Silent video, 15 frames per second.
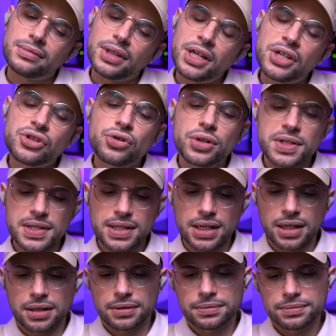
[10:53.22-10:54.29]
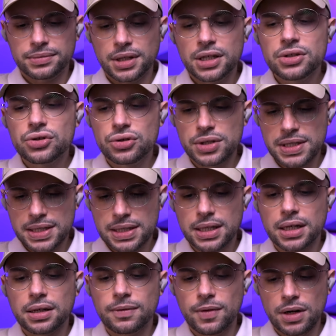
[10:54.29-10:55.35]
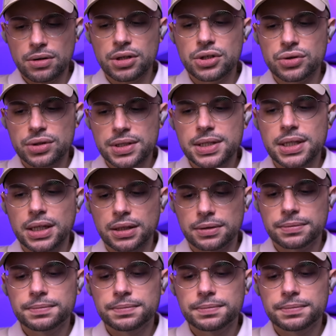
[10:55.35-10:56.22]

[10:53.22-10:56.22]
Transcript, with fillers: Interesting. Interesting. Very interesting.